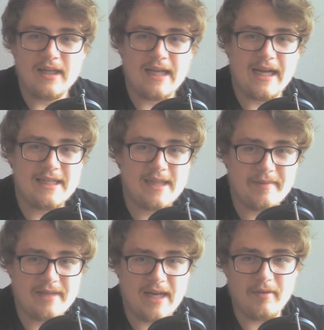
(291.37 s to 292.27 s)
Kane set
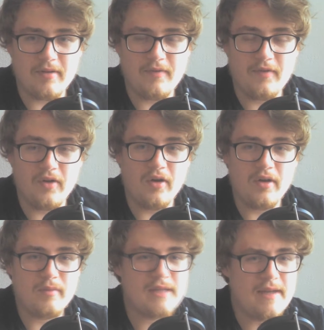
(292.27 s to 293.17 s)
up a table on the floor
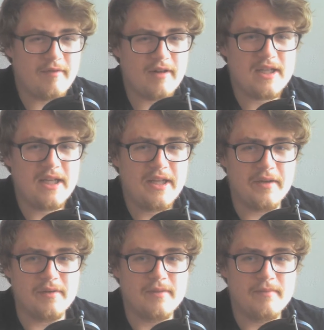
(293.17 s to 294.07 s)
that was never actually
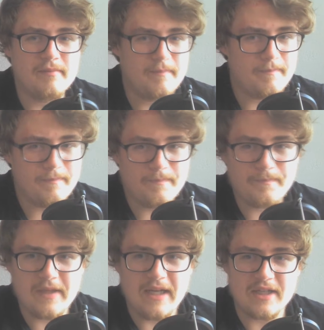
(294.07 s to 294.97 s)
used.
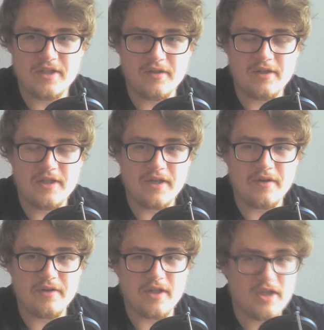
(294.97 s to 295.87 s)
The action
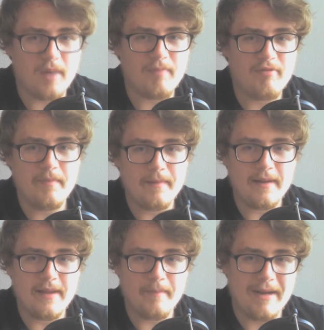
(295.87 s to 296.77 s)
continued to the top rope
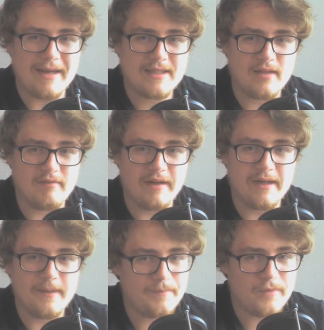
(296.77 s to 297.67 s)
and then back to the
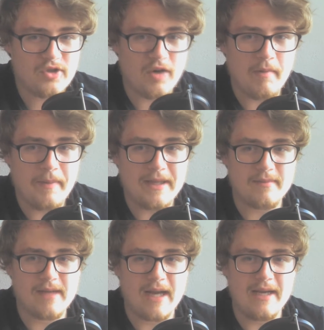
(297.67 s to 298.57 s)
ring. Strowman picked
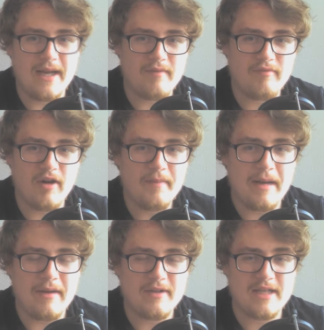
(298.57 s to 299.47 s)
up Kane, hit a running
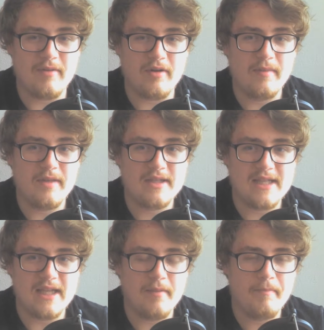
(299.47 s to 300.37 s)
power slam on him that
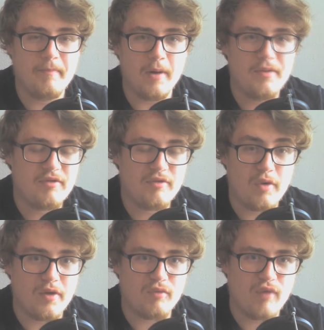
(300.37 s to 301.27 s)
sent them both
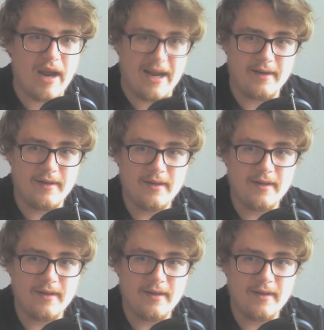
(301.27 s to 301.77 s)
through the ring.